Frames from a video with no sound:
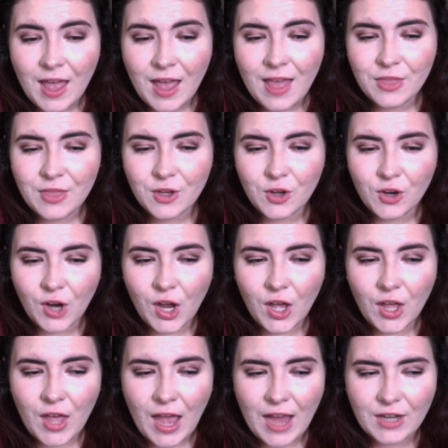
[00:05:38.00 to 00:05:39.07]
The grill
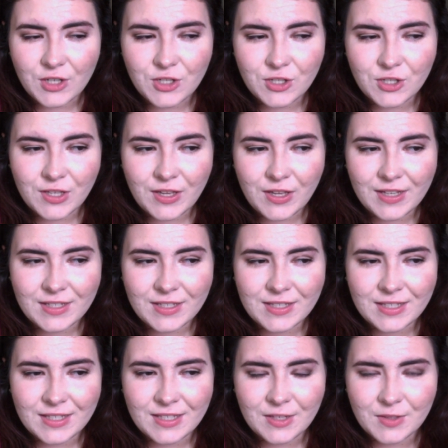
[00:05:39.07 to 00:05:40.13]
actually
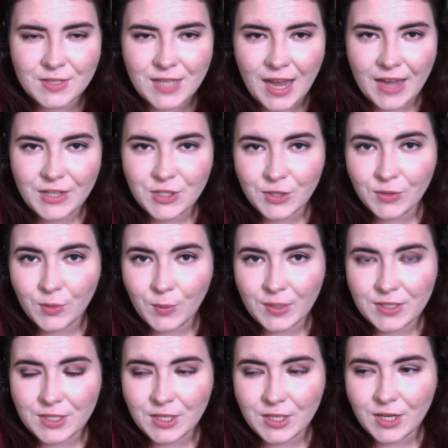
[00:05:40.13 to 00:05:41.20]
sits outside during the
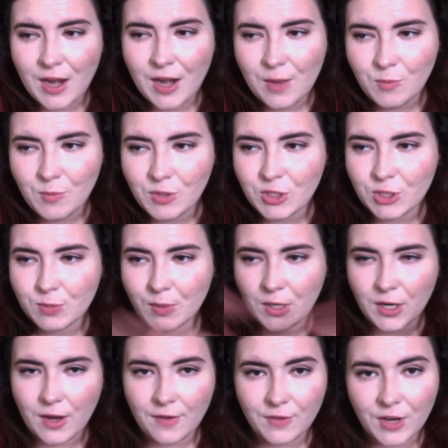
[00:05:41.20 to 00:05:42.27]
winter and we just put a
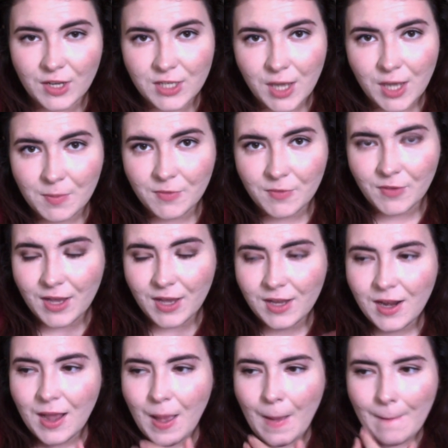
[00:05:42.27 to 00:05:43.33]
cover on top of it,
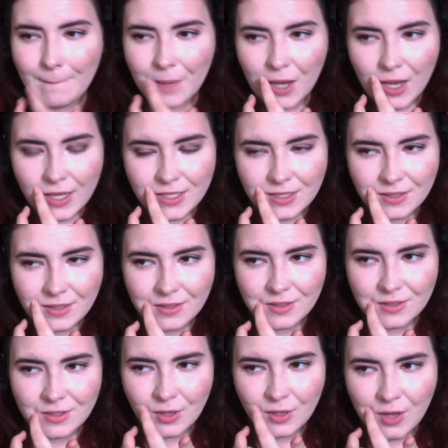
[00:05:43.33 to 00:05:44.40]
but
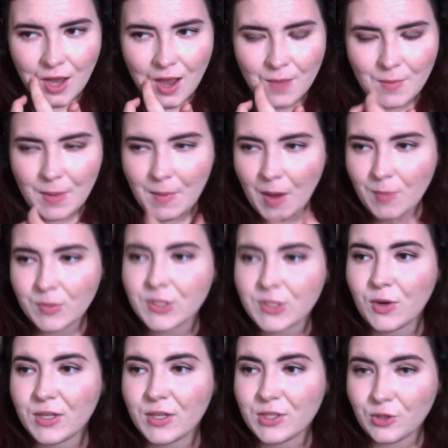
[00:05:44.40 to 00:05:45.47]
my mom was
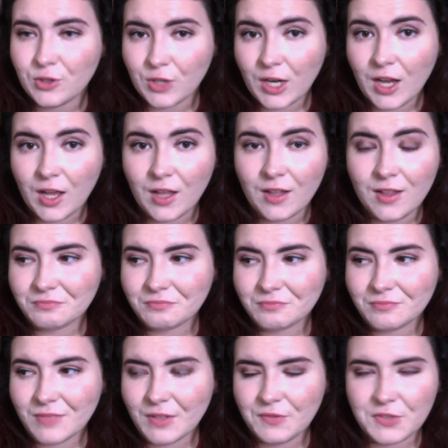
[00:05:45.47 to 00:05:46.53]
going to grill
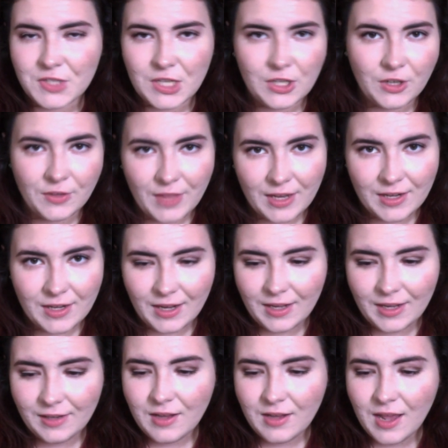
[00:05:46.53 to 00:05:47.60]
for dinner that
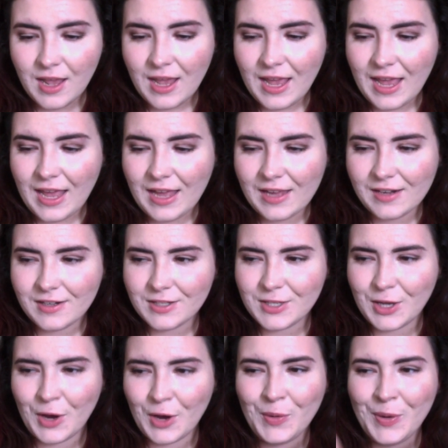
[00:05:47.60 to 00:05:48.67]
night, and
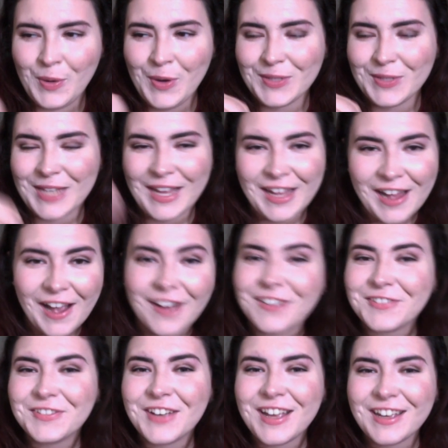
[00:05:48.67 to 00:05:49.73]
so we were taking off
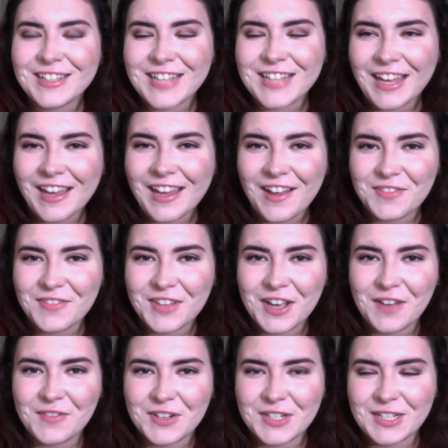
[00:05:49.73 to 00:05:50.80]
the
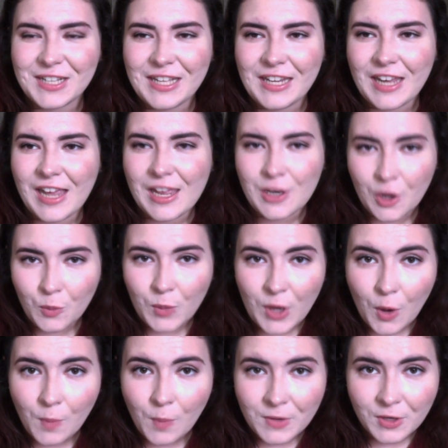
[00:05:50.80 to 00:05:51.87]
cover to clean it, and we
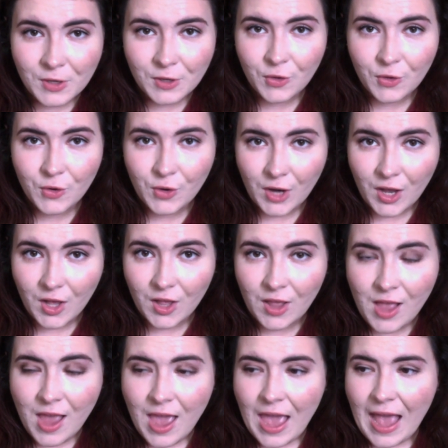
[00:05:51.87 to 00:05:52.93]
opened the grill
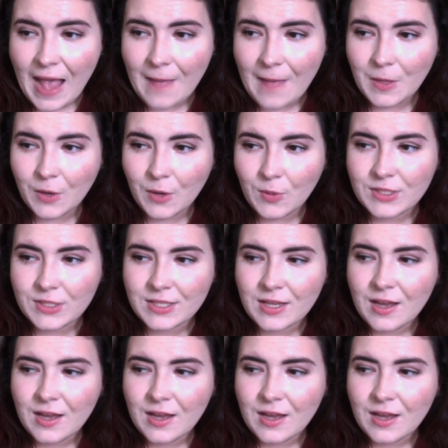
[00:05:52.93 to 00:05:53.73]
and there was